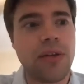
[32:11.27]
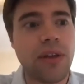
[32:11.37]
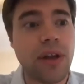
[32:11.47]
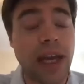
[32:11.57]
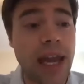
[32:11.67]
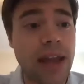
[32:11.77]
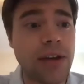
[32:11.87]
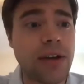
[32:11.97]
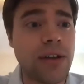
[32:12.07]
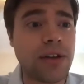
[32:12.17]

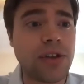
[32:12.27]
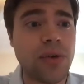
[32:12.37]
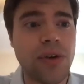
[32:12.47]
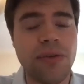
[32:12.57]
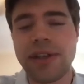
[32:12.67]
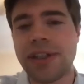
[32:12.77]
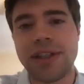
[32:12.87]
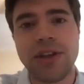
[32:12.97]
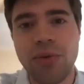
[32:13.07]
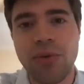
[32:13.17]
again, they're sort of, this is a
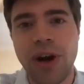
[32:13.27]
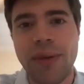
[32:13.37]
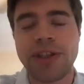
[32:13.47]
new program